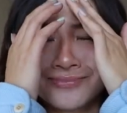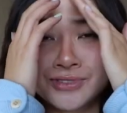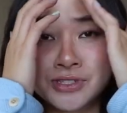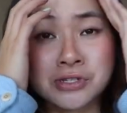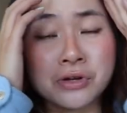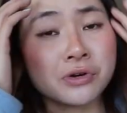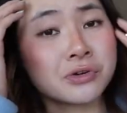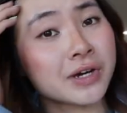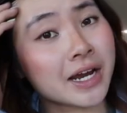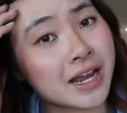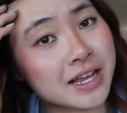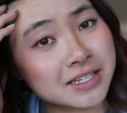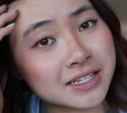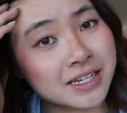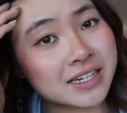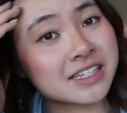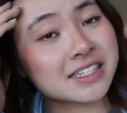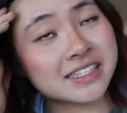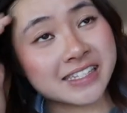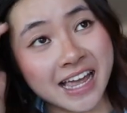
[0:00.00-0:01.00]
so
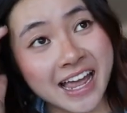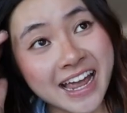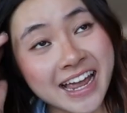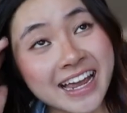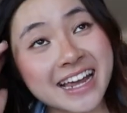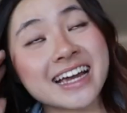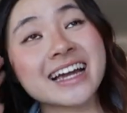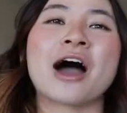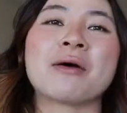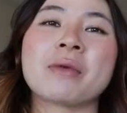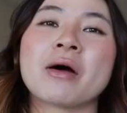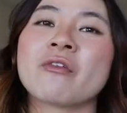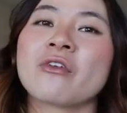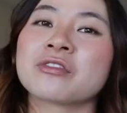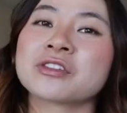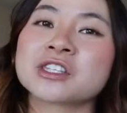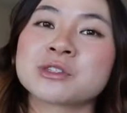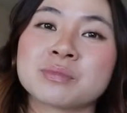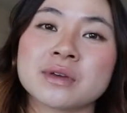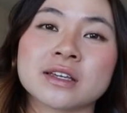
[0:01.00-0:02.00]
crazy to say.
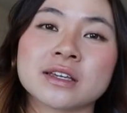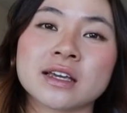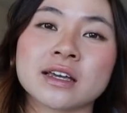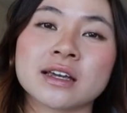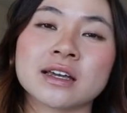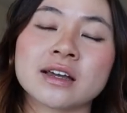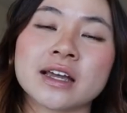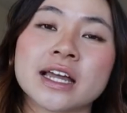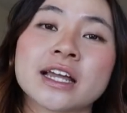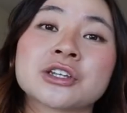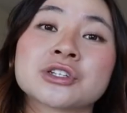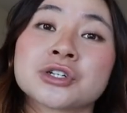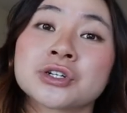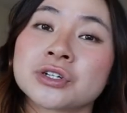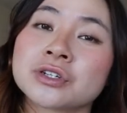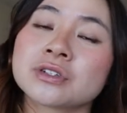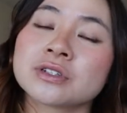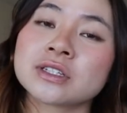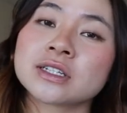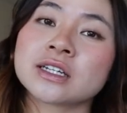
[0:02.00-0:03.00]
I've been speaking
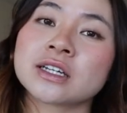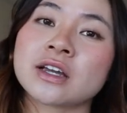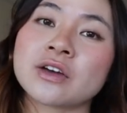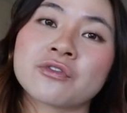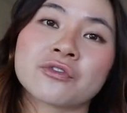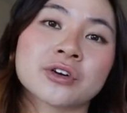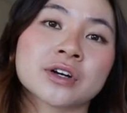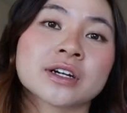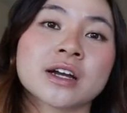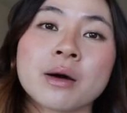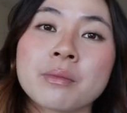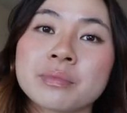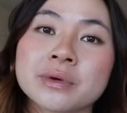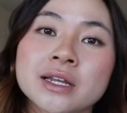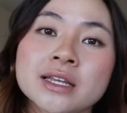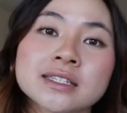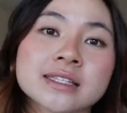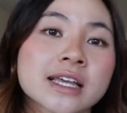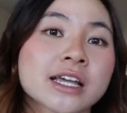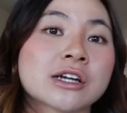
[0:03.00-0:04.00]
internally for
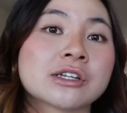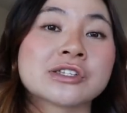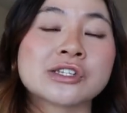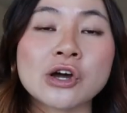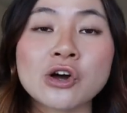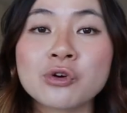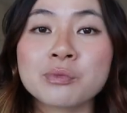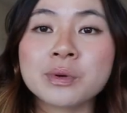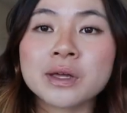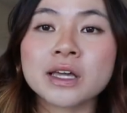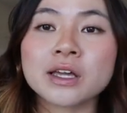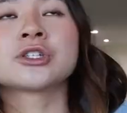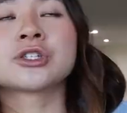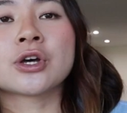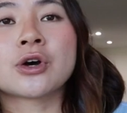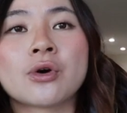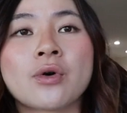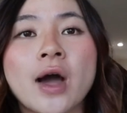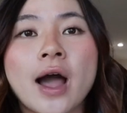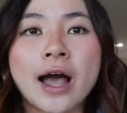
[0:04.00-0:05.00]
companies like Adobe.
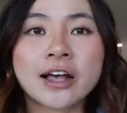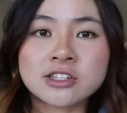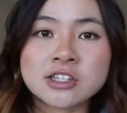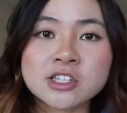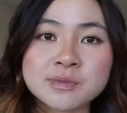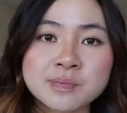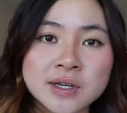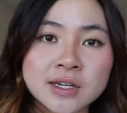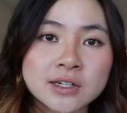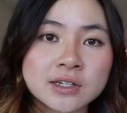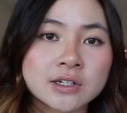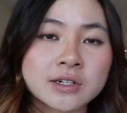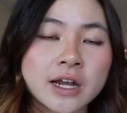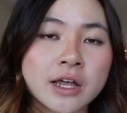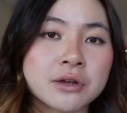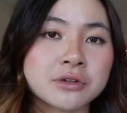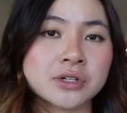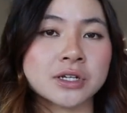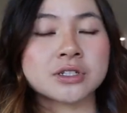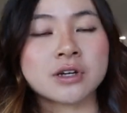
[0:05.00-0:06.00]
So as a speaker, I
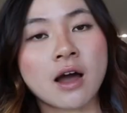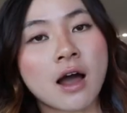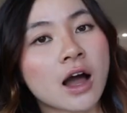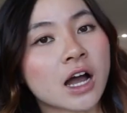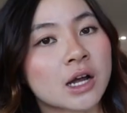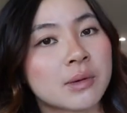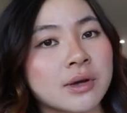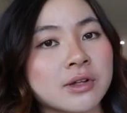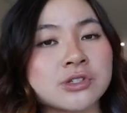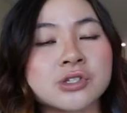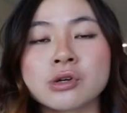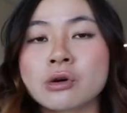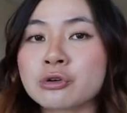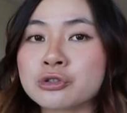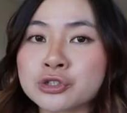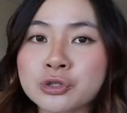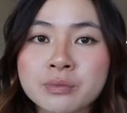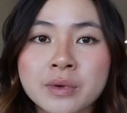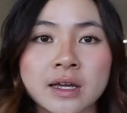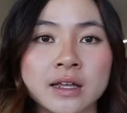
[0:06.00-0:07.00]
usually talk about
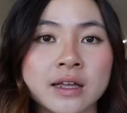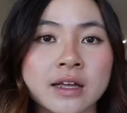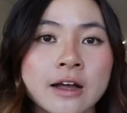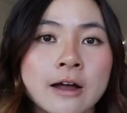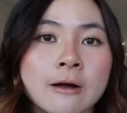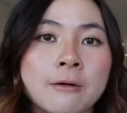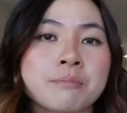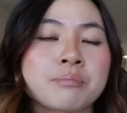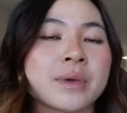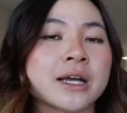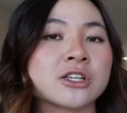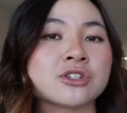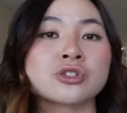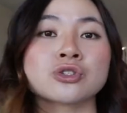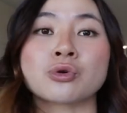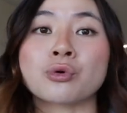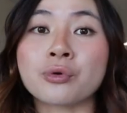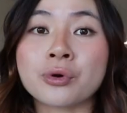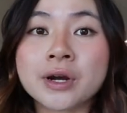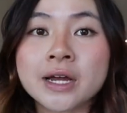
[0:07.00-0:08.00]
social media, my
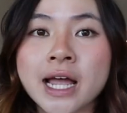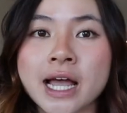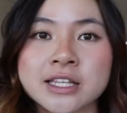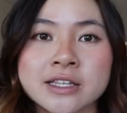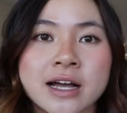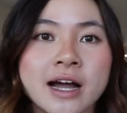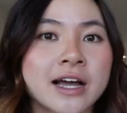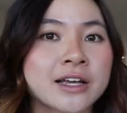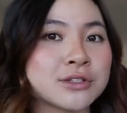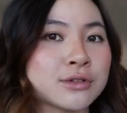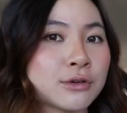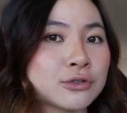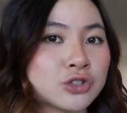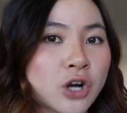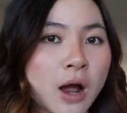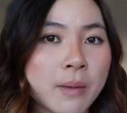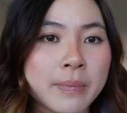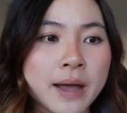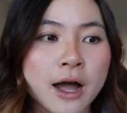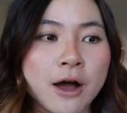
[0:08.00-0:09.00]
story as a high school
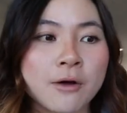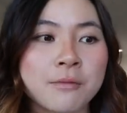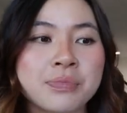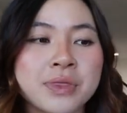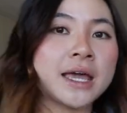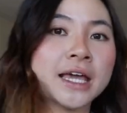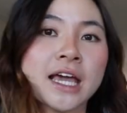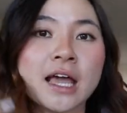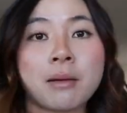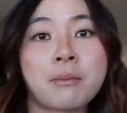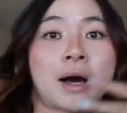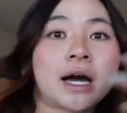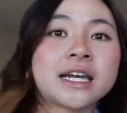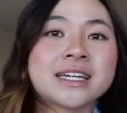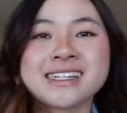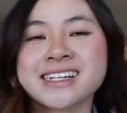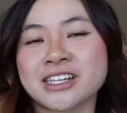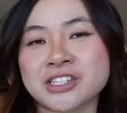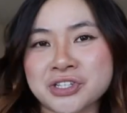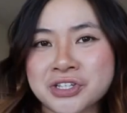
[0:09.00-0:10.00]
dropout, making
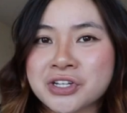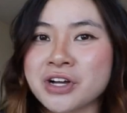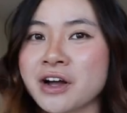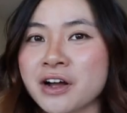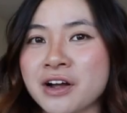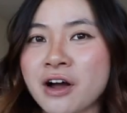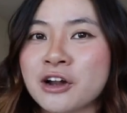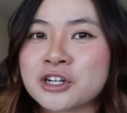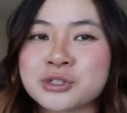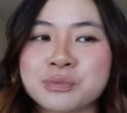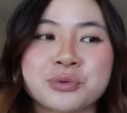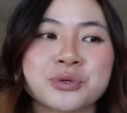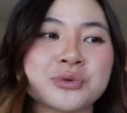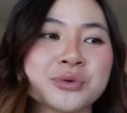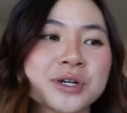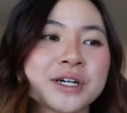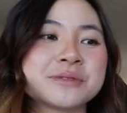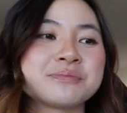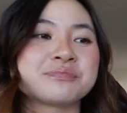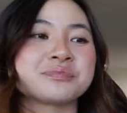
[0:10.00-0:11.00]
money as a young
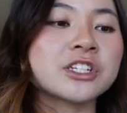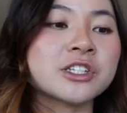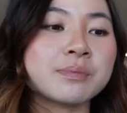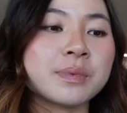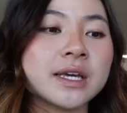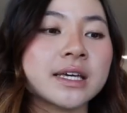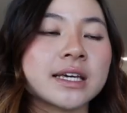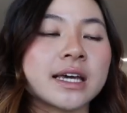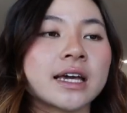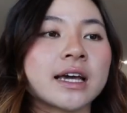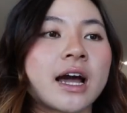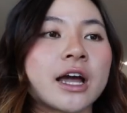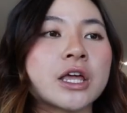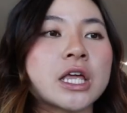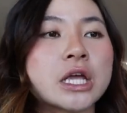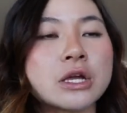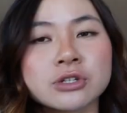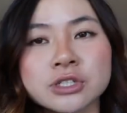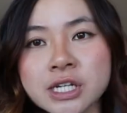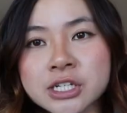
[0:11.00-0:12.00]
entrepreneur. For speaking, I
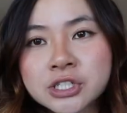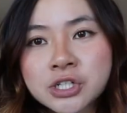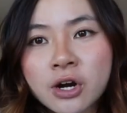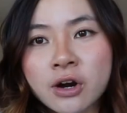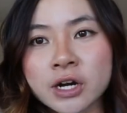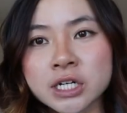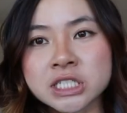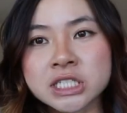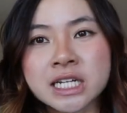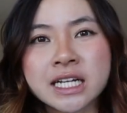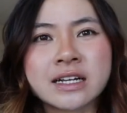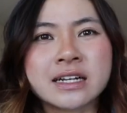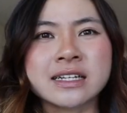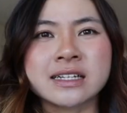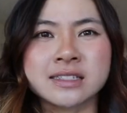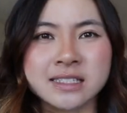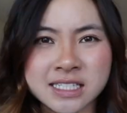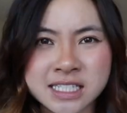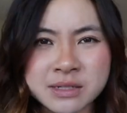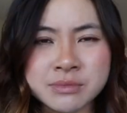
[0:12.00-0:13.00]
usually charge
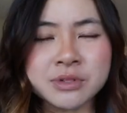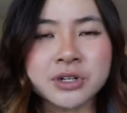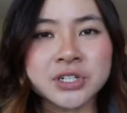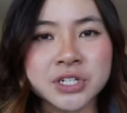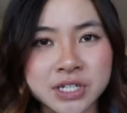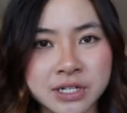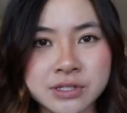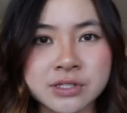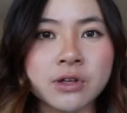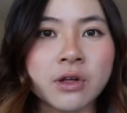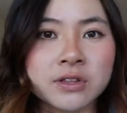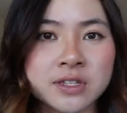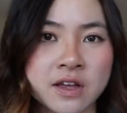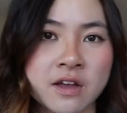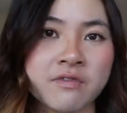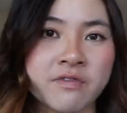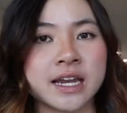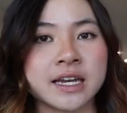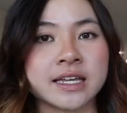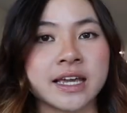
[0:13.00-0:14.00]
similar to
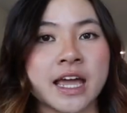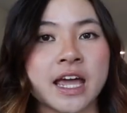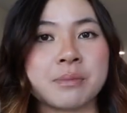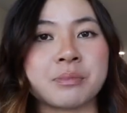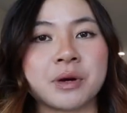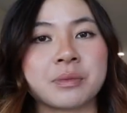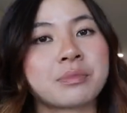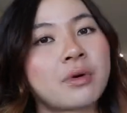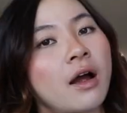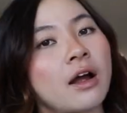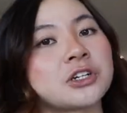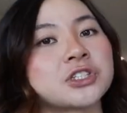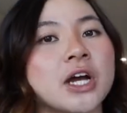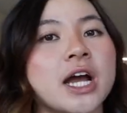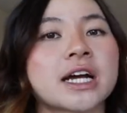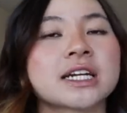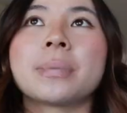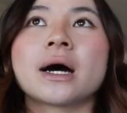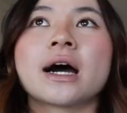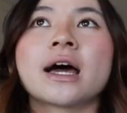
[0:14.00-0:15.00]
consulting 10K per
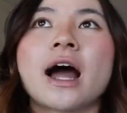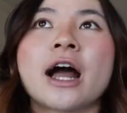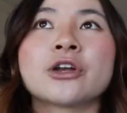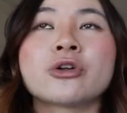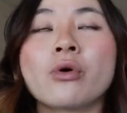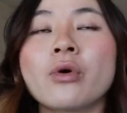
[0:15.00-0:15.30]
project, but I